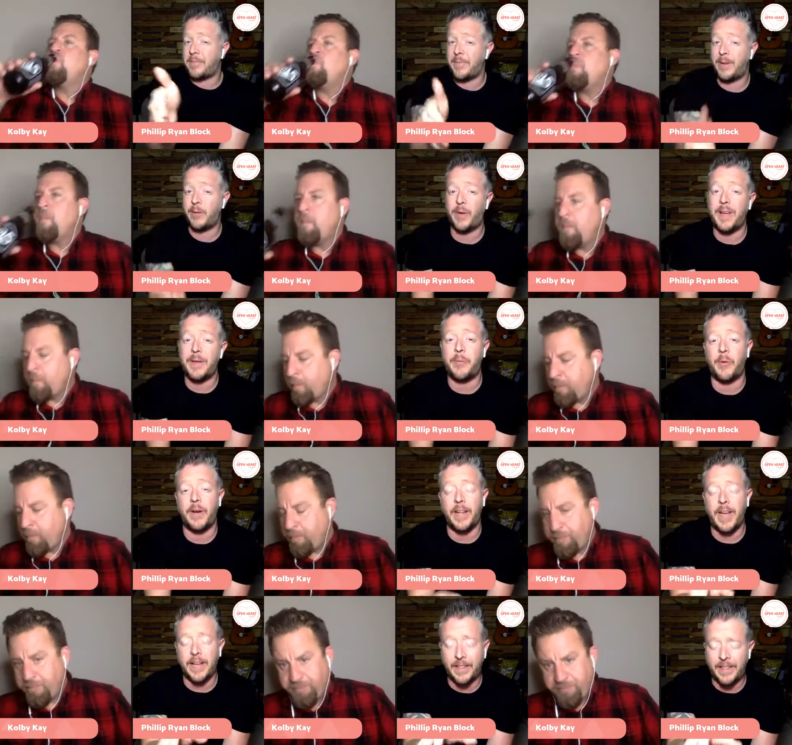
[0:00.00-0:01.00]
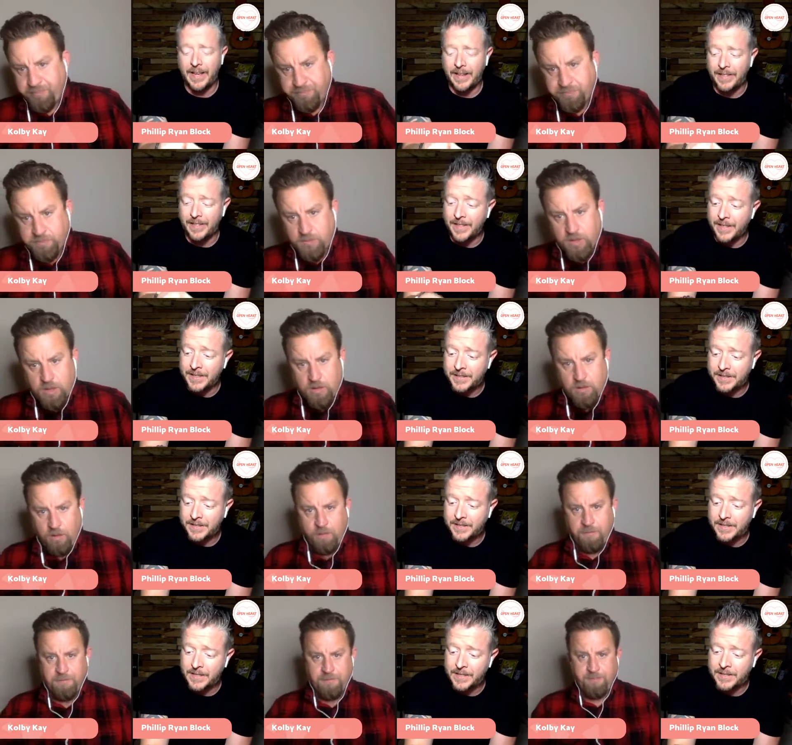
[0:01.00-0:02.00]
Speaker 1: the midway point, and
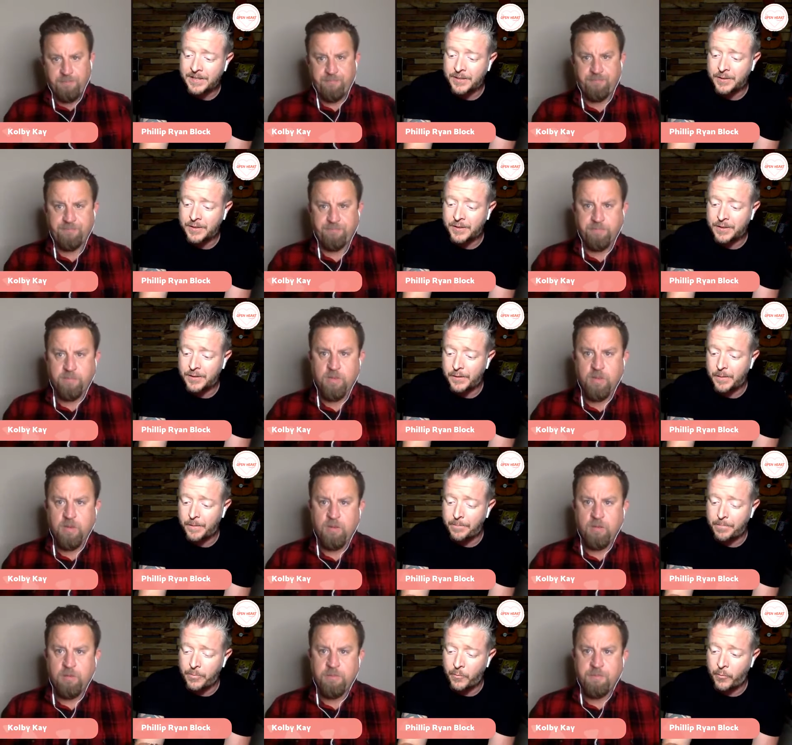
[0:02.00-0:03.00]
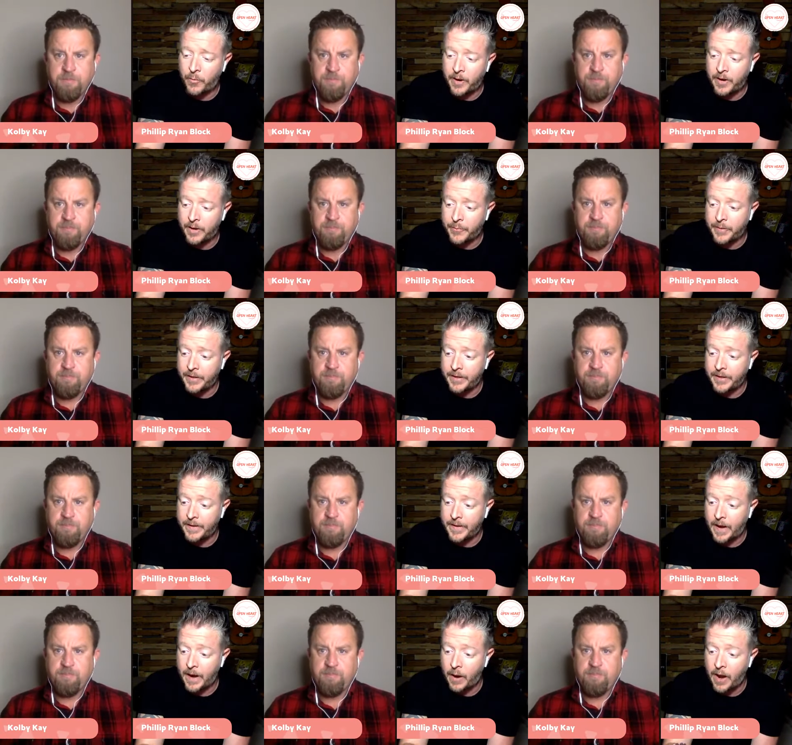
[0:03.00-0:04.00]
this is where
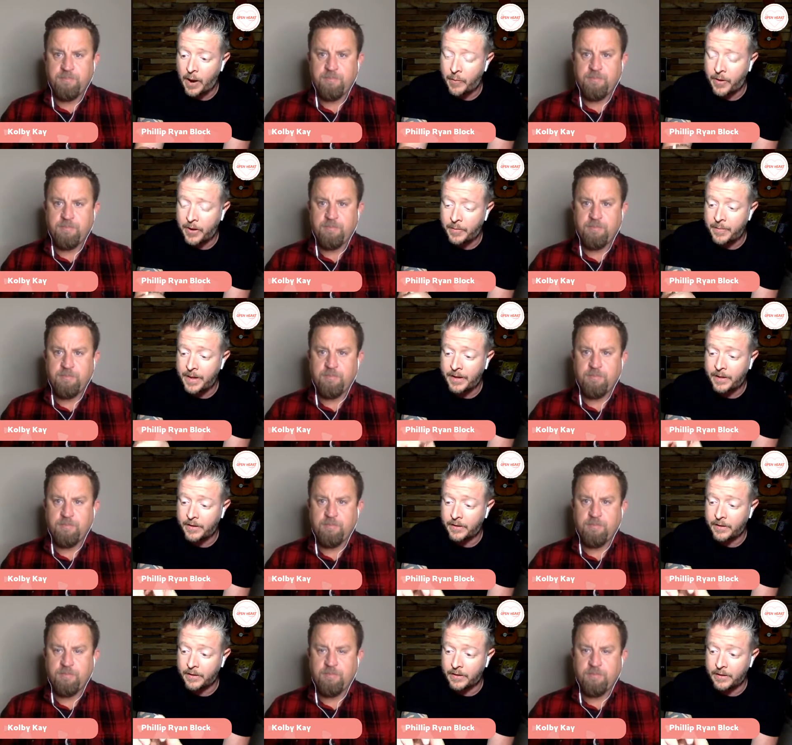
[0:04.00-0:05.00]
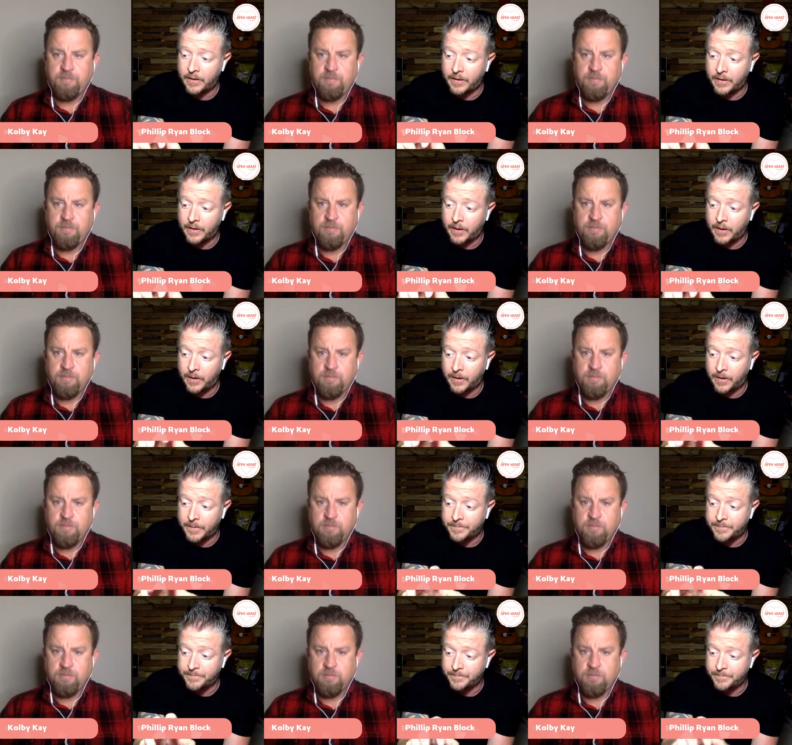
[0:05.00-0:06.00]
I want to make a
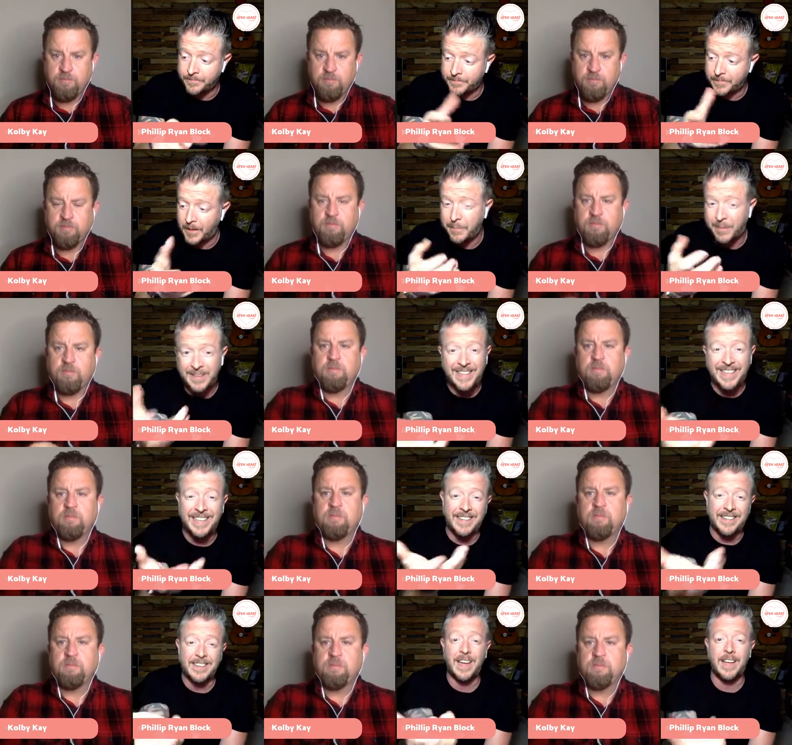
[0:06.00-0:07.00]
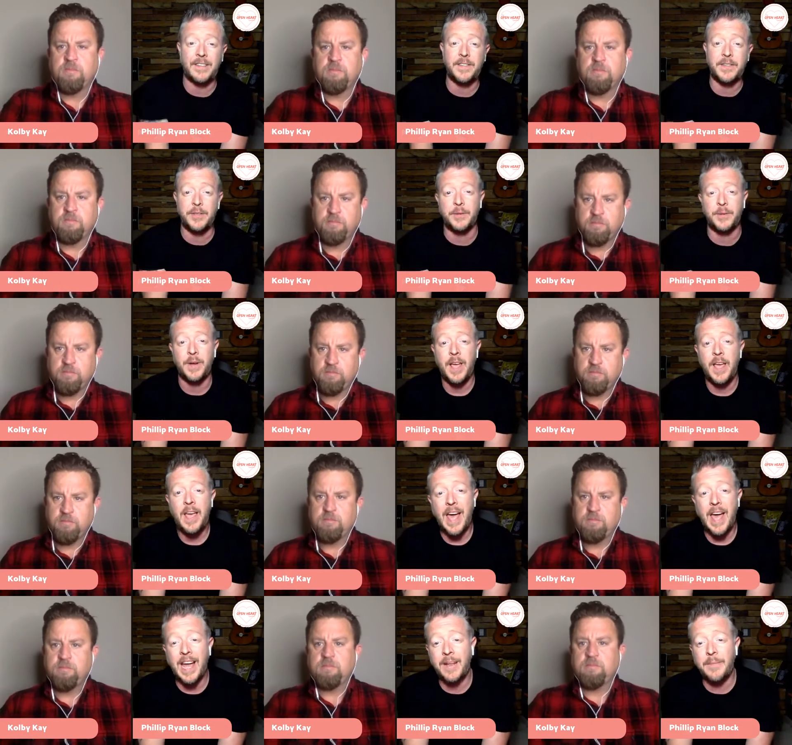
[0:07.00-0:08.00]
plea to
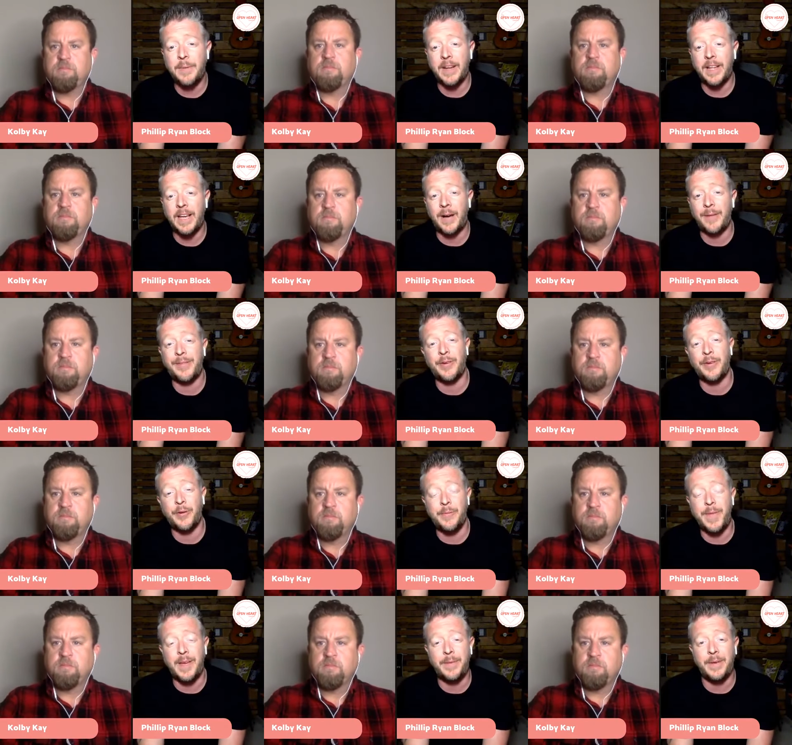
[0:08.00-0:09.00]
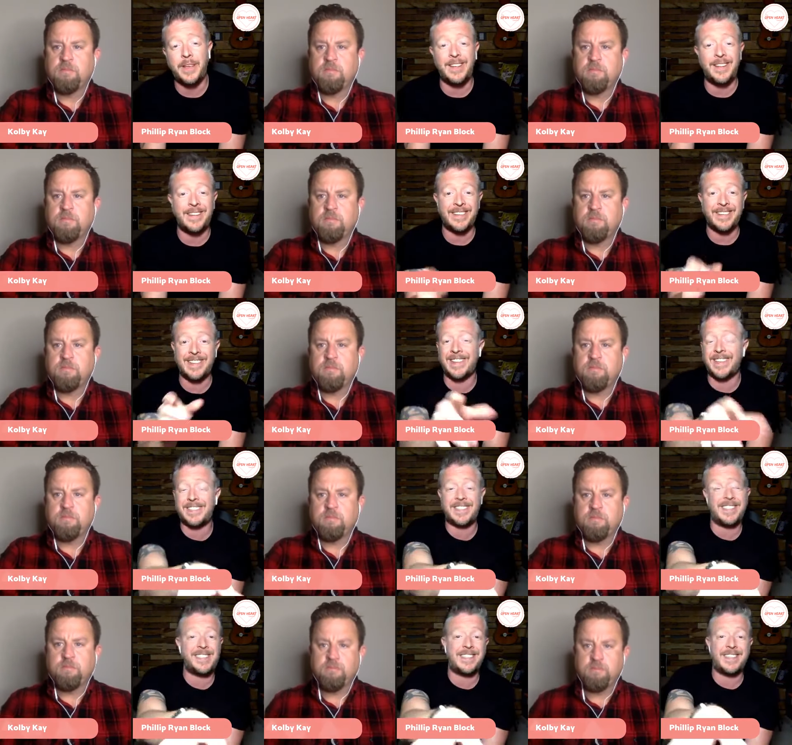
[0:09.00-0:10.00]
anybody out there who may be
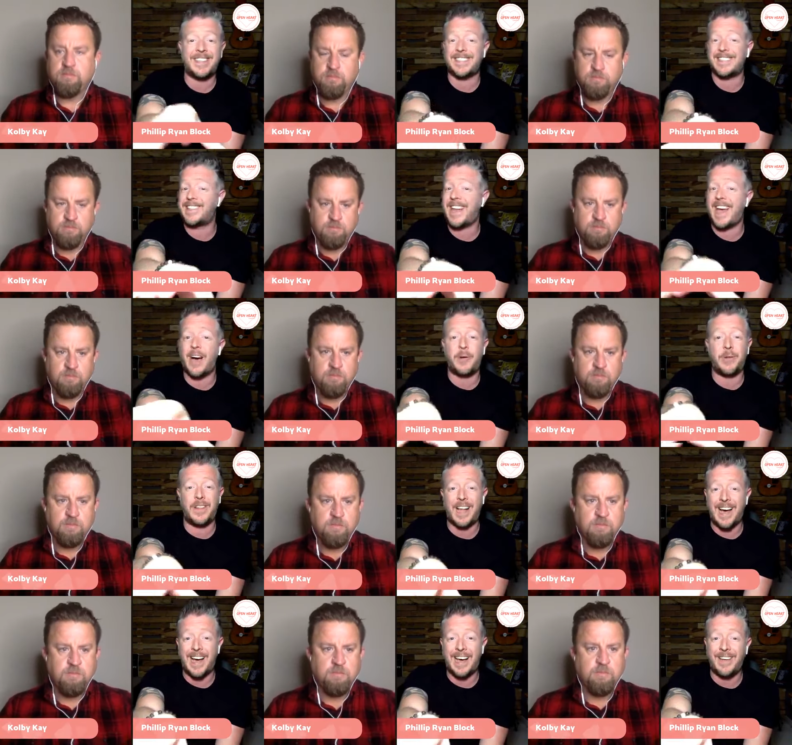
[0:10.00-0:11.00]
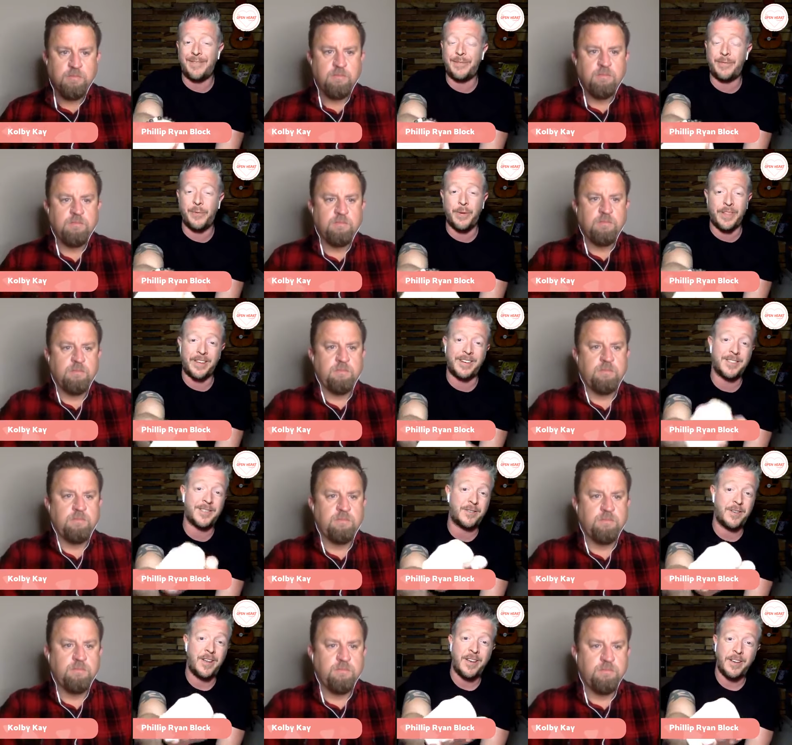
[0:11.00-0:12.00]
listening to this now live with
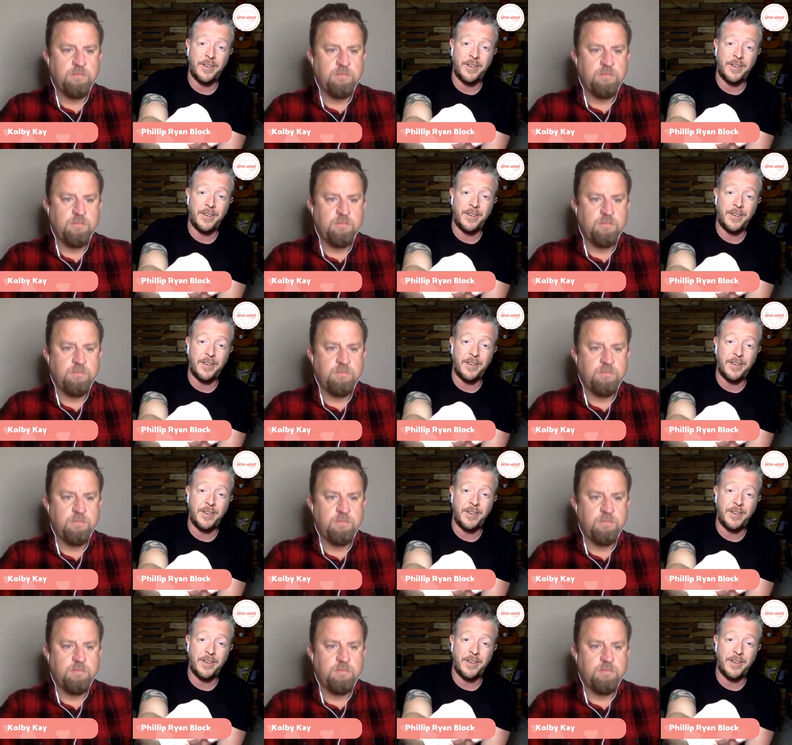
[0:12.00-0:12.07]
us.